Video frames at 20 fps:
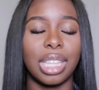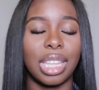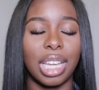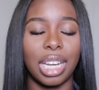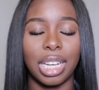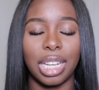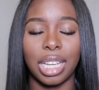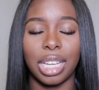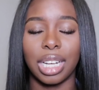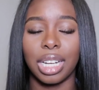They
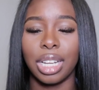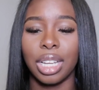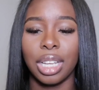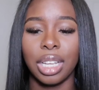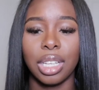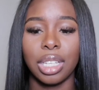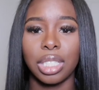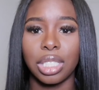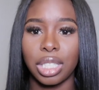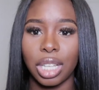did
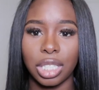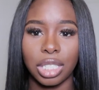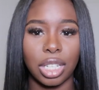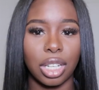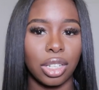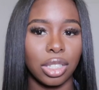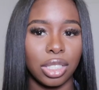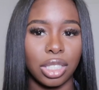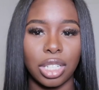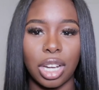such a
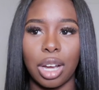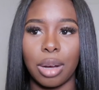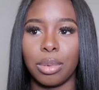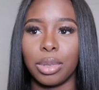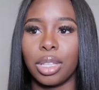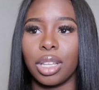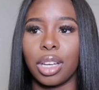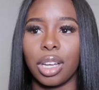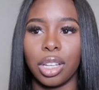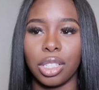good job
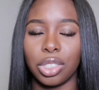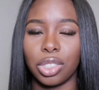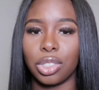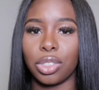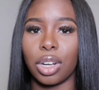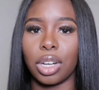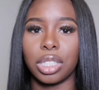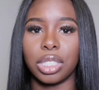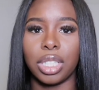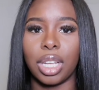with the
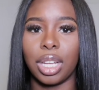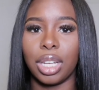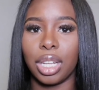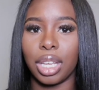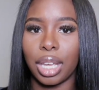construction.